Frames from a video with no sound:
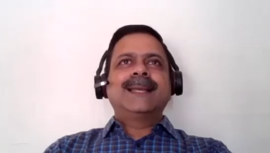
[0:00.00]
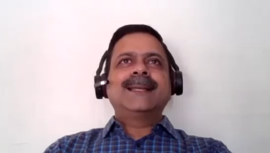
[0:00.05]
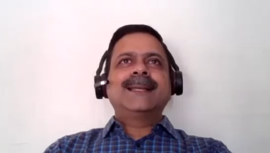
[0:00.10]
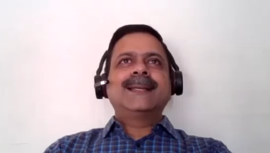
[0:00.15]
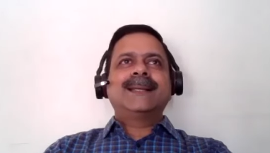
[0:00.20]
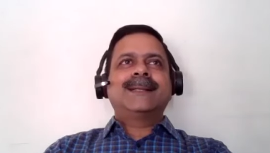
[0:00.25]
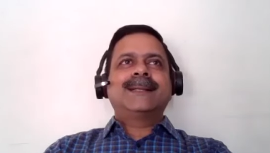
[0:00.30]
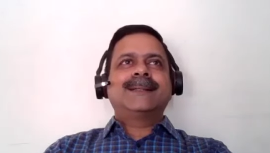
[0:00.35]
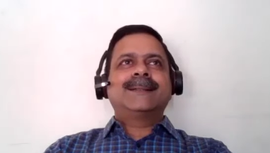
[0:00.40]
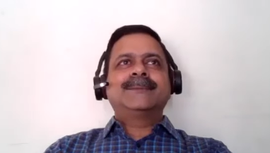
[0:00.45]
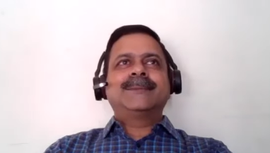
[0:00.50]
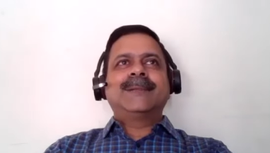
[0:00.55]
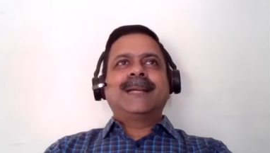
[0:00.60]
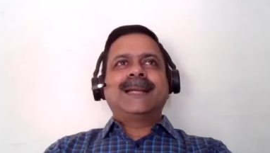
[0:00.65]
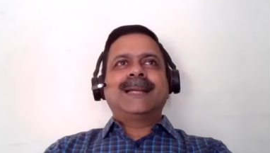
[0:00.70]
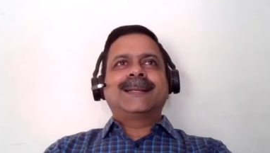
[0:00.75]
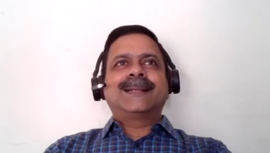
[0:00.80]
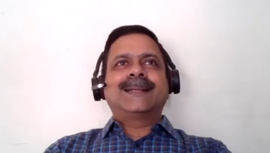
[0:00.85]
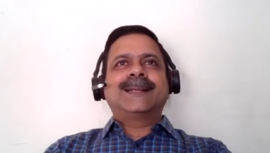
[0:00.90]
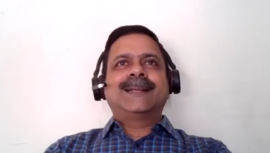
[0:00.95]
think uh,
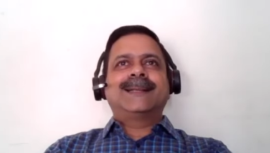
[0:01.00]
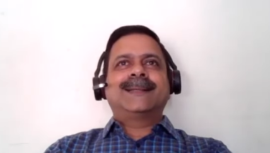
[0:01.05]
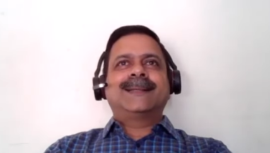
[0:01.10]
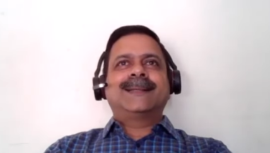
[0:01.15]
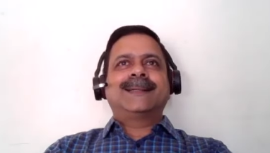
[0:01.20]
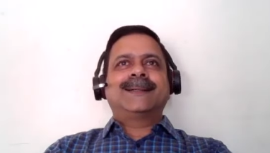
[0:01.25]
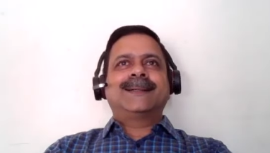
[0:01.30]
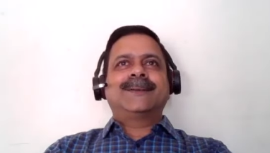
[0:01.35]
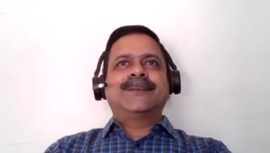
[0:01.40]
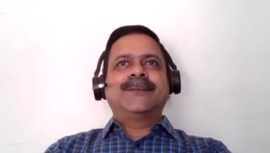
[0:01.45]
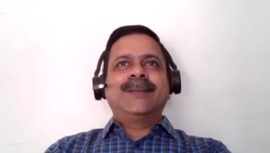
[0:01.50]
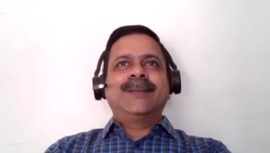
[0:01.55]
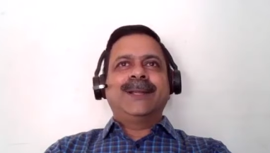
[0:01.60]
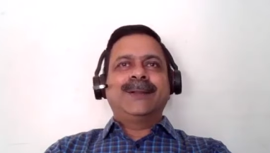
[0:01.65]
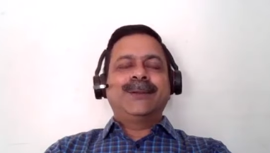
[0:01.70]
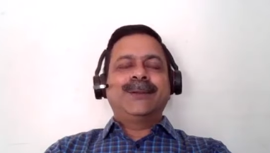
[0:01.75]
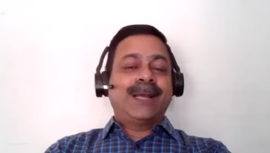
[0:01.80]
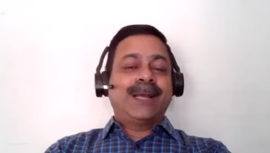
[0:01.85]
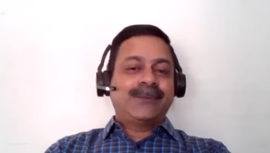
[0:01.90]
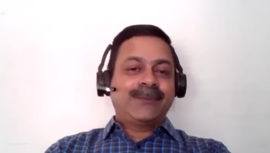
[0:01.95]
at, uh, we
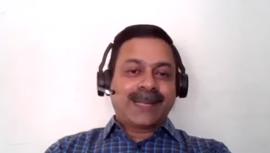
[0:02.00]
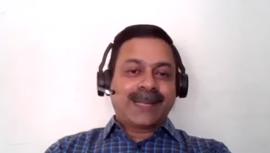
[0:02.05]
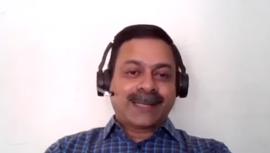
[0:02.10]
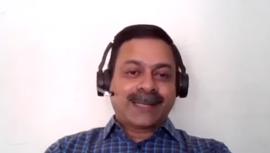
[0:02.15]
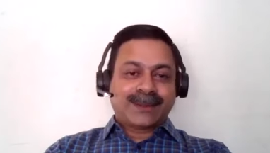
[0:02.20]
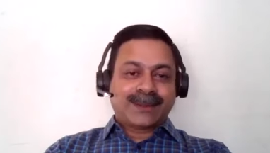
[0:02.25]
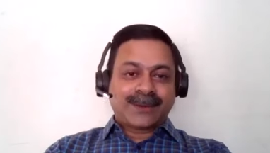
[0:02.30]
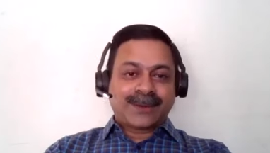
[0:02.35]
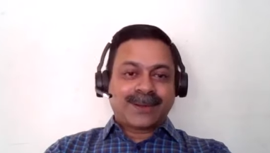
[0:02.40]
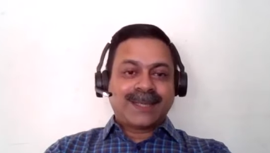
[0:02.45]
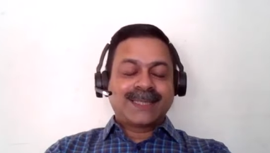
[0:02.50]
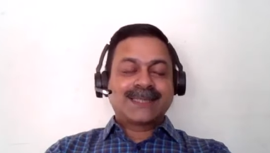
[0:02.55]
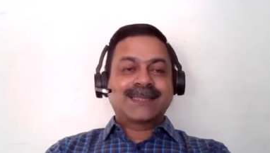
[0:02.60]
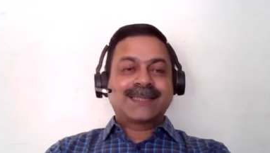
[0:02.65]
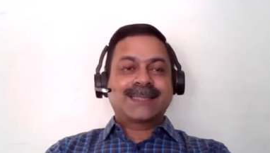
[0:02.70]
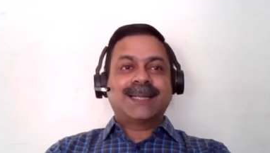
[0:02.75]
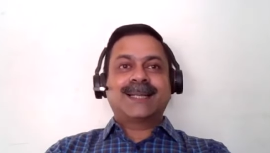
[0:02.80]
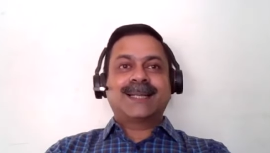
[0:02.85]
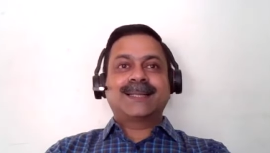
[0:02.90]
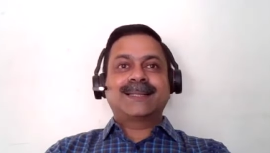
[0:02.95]
do have to
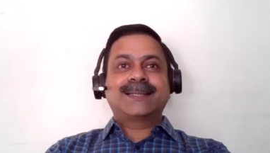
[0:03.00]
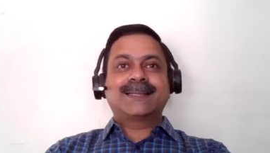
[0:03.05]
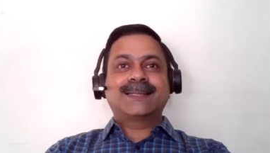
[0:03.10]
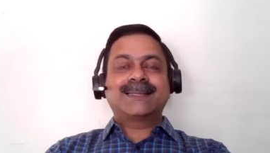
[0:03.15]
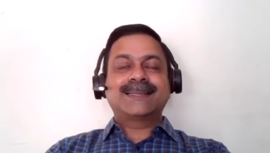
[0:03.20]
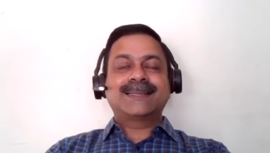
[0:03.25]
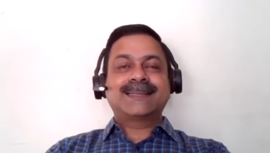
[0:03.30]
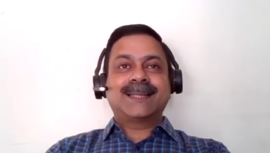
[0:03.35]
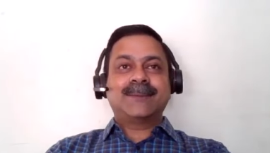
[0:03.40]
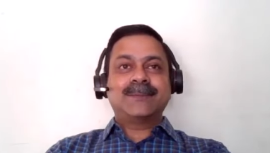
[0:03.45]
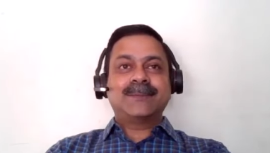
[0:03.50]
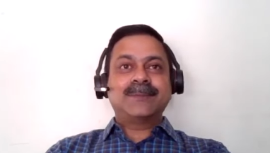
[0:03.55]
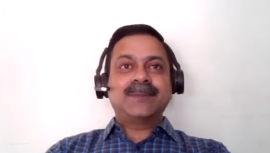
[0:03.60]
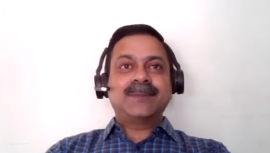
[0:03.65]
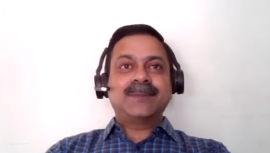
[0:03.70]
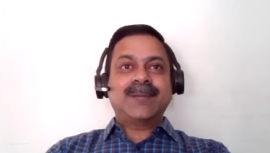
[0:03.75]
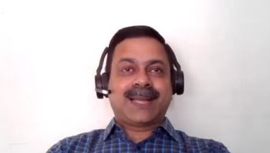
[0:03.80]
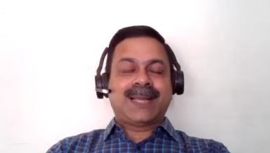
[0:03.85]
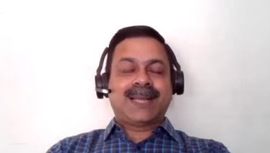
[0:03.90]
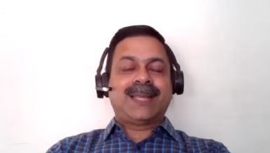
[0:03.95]
acknowledge that at some
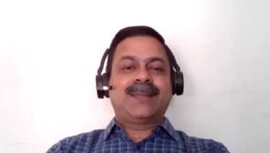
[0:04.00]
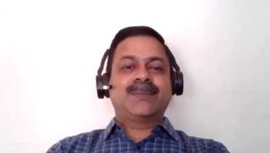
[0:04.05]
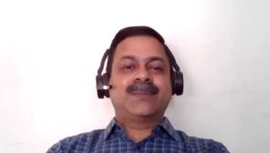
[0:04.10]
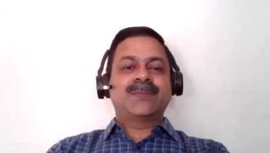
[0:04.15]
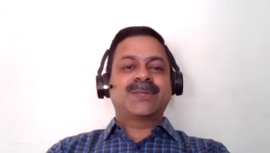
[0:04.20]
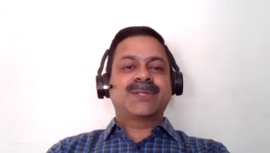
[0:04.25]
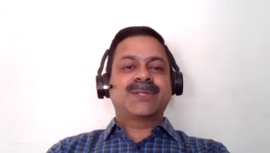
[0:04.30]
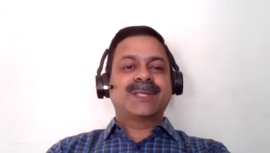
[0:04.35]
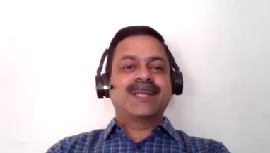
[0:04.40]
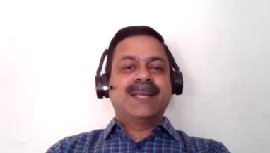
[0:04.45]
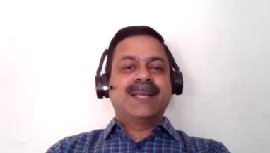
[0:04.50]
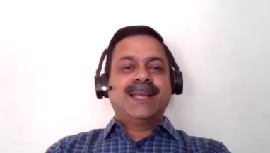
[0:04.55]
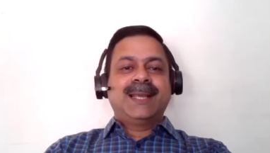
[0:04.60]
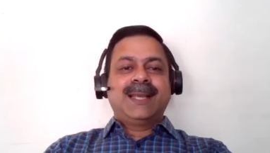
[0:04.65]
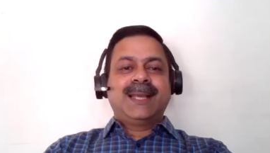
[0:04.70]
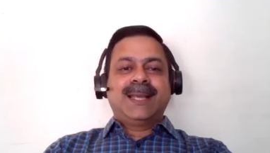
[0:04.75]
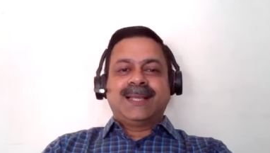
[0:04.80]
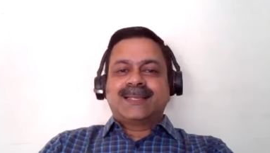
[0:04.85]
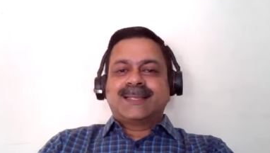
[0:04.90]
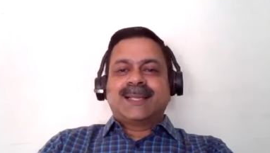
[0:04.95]
times
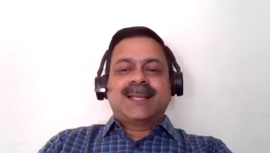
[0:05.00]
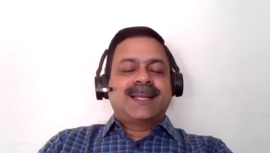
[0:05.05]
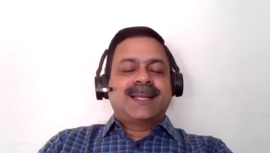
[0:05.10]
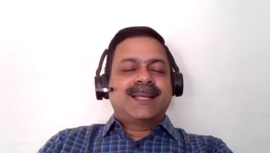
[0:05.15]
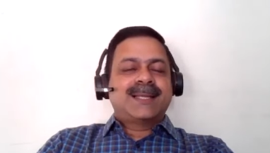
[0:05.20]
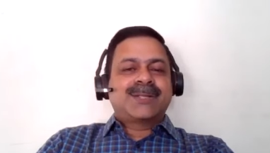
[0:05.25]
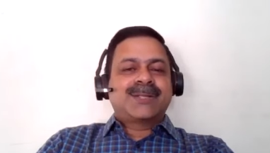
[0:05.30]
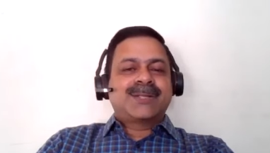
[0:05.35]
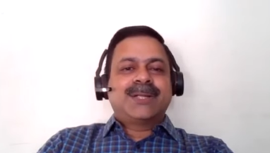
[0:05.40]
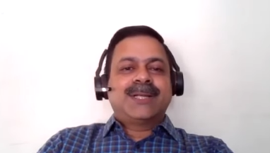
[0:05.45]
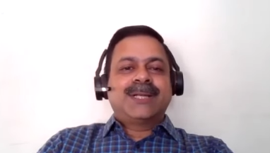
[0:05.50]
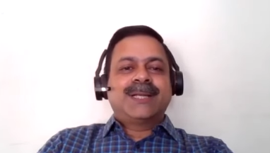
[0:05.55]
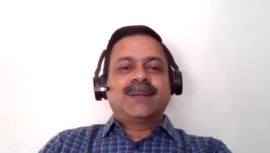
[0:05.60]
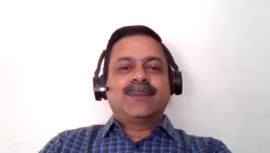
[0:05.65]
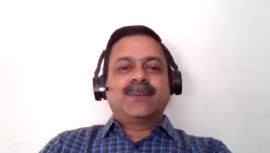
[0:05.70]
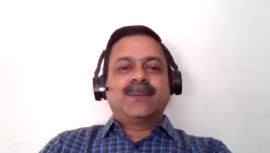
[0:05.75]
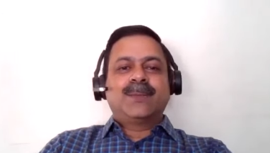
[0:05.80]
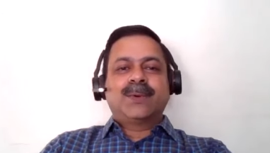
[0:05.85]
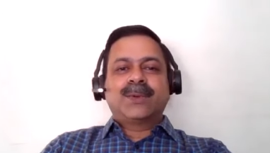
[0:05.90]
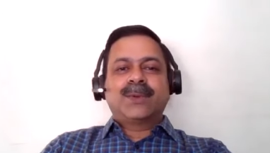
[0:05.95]
SRE is
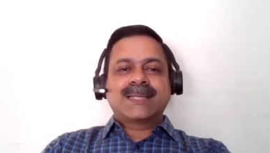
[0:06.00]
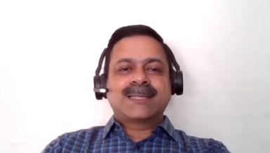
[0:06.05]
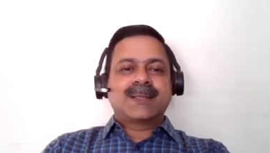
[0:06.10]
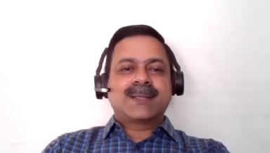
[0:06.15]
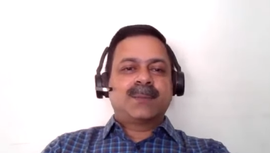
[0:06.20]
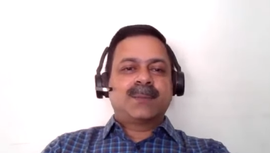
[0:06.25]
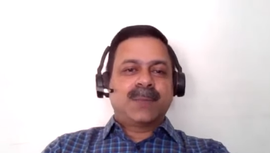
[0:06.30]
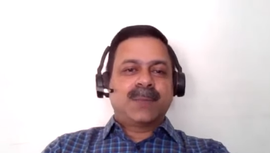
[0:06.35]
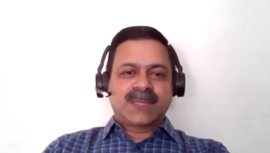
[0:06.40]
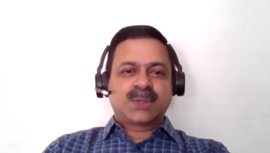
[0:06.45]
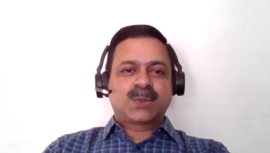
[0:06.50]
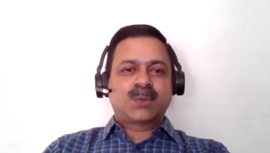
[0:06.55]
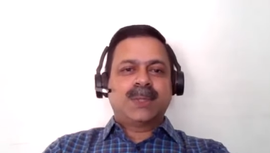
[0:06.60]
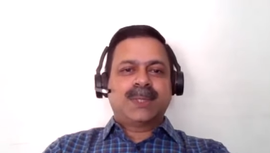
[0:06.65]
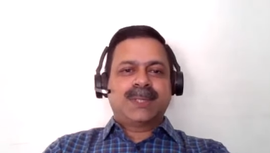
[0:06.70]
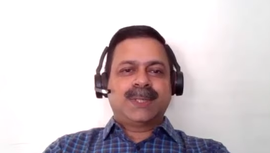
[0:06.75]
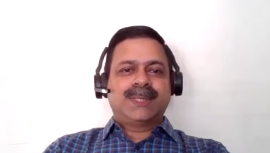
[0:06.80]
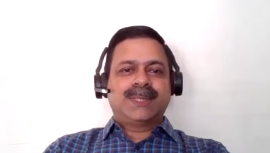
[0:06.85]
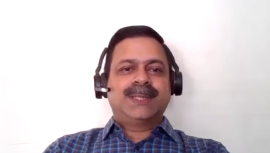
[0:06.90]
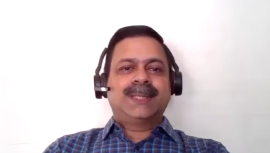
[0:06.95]
treated more as a
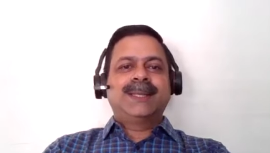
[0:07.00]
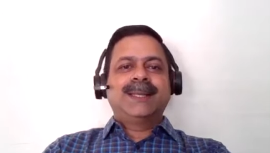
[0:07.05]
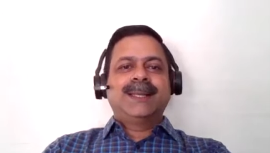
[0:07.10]
buzzword.